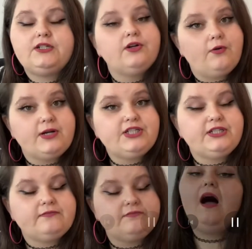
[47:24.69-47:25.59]
Good
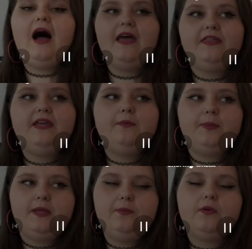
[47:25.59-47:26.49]
question. I think
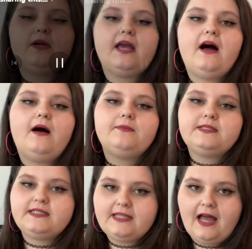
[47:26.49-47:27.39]
people get
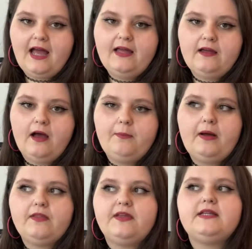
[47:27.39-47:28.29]
upset
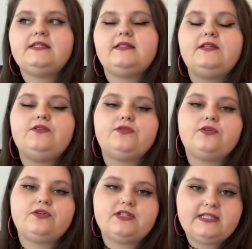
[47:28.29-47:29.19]
about things that they don't
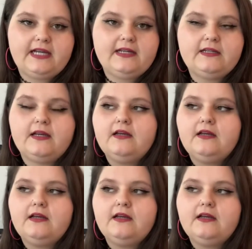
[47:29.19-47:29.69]
understand.